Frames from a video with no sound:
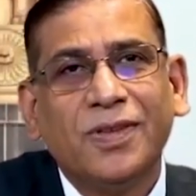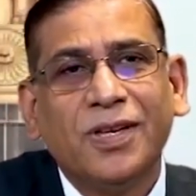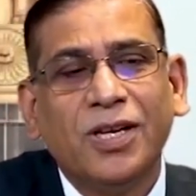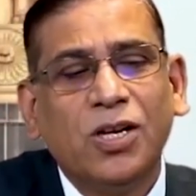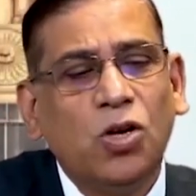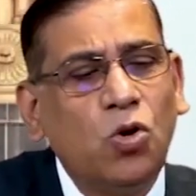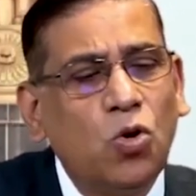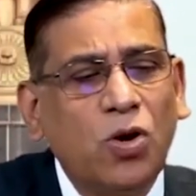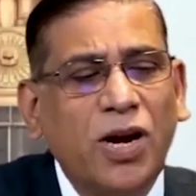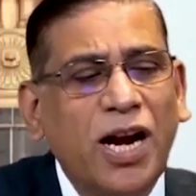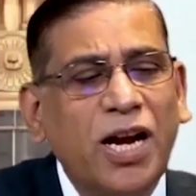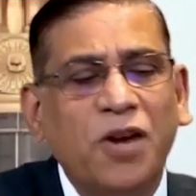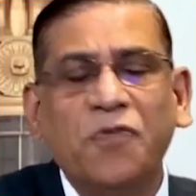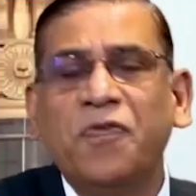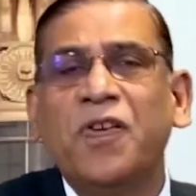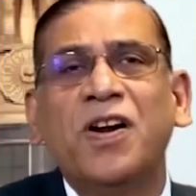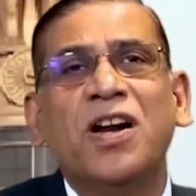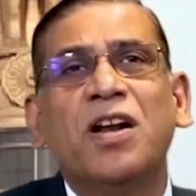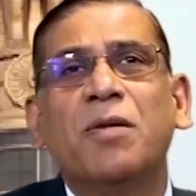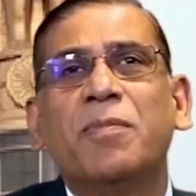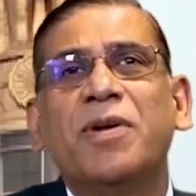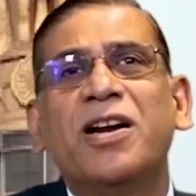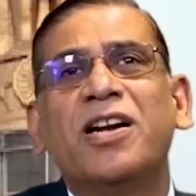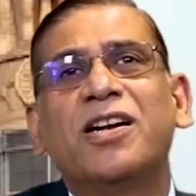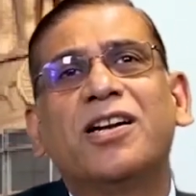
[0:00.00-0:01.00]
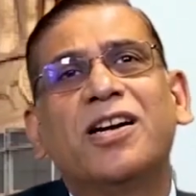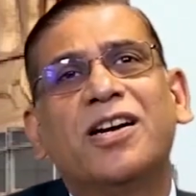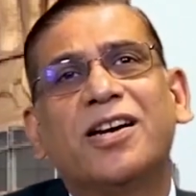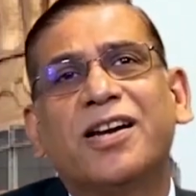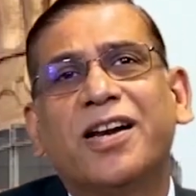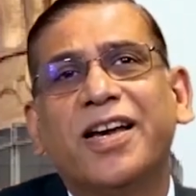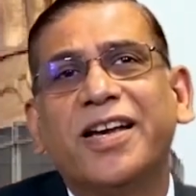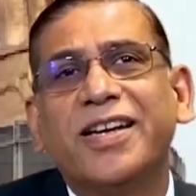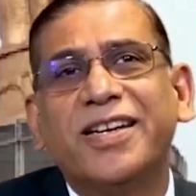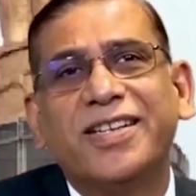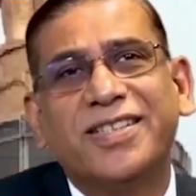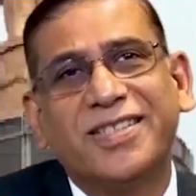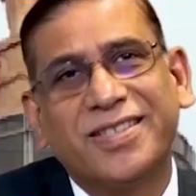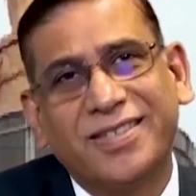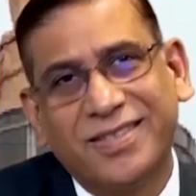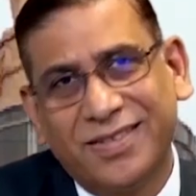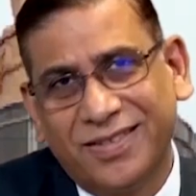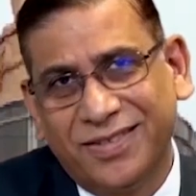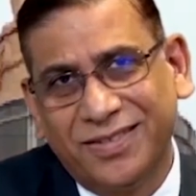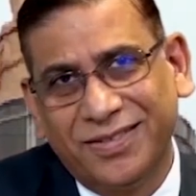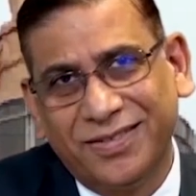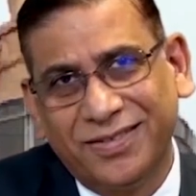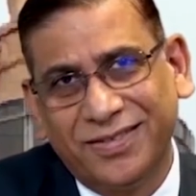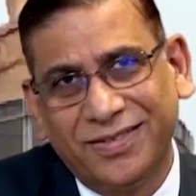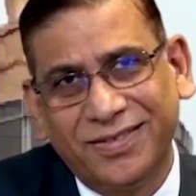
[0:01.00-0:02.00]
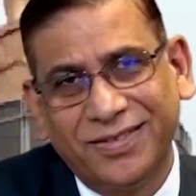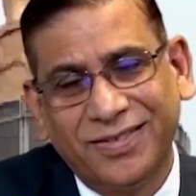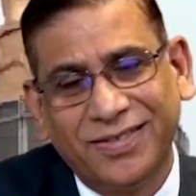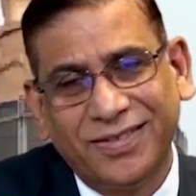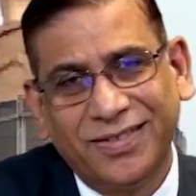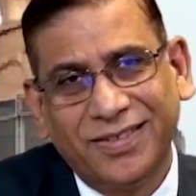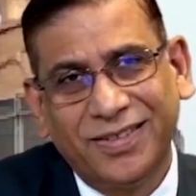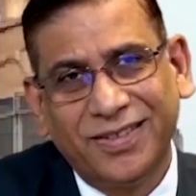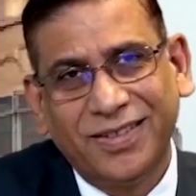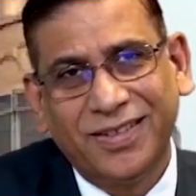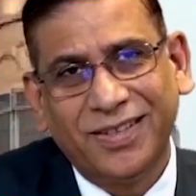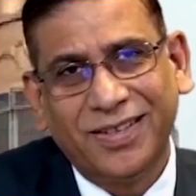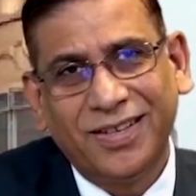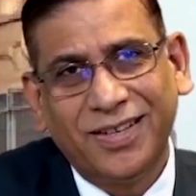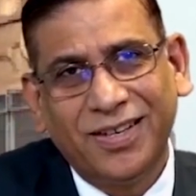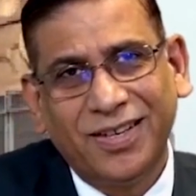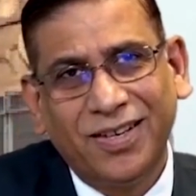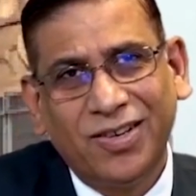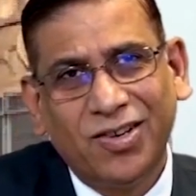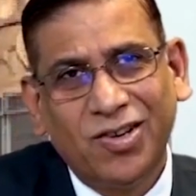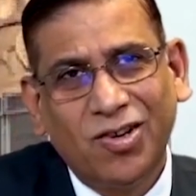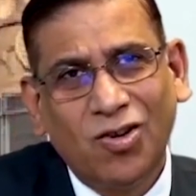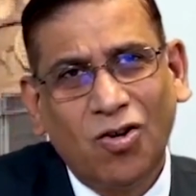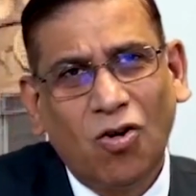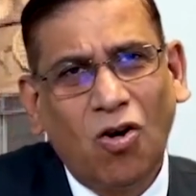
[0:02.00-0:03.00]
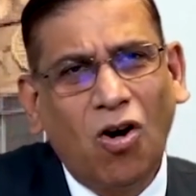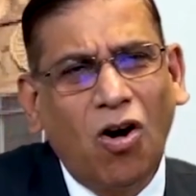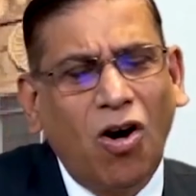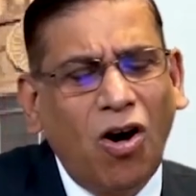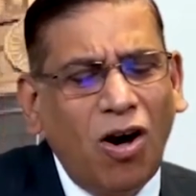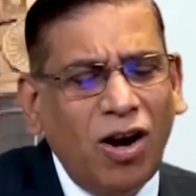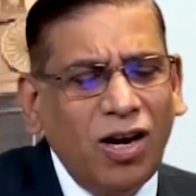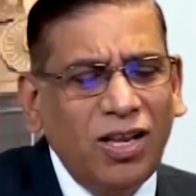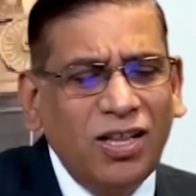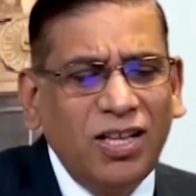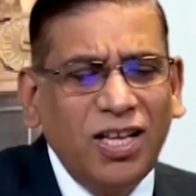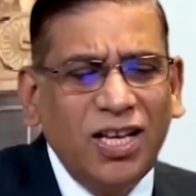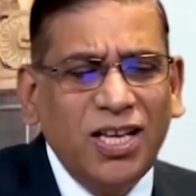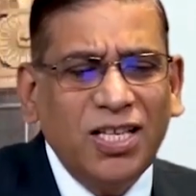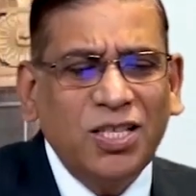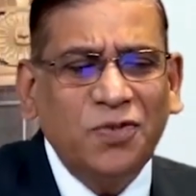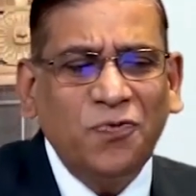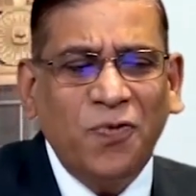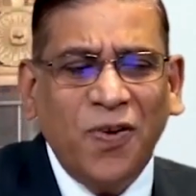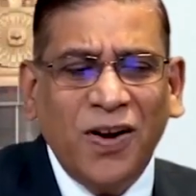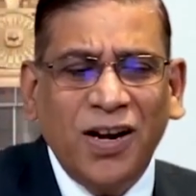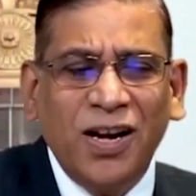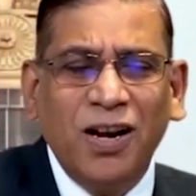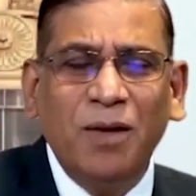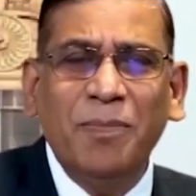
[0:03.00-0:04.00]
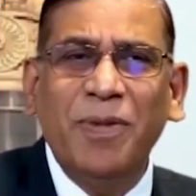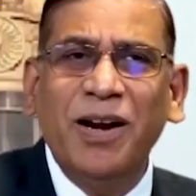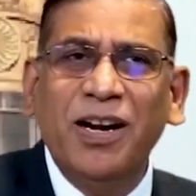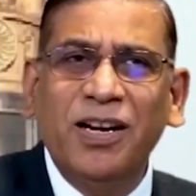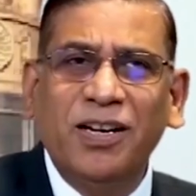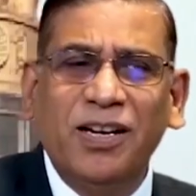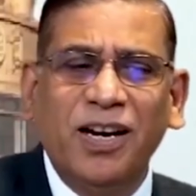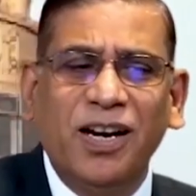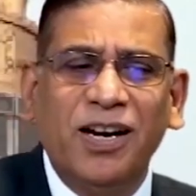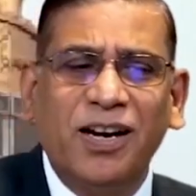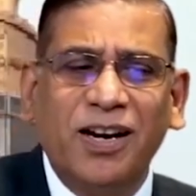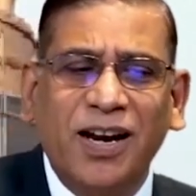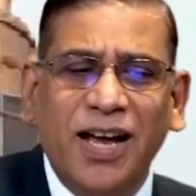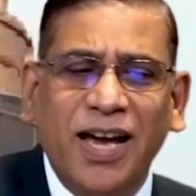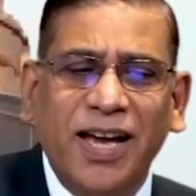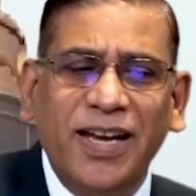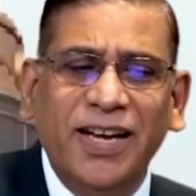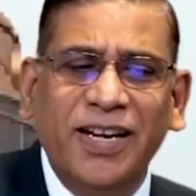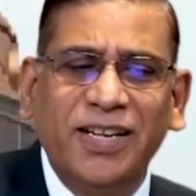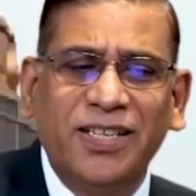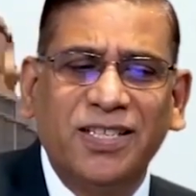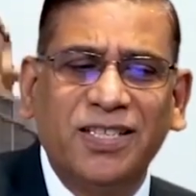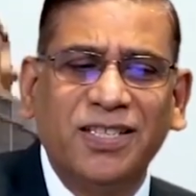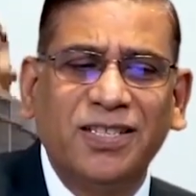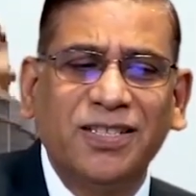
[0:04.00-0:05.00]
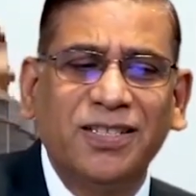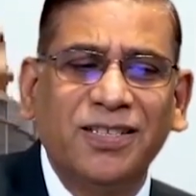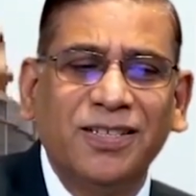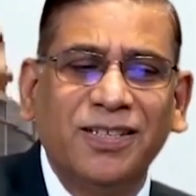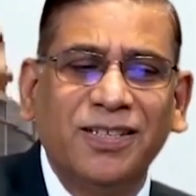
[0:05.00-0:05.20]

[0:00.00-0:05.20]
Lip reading: Look at fundamental rights. All these fundamental rights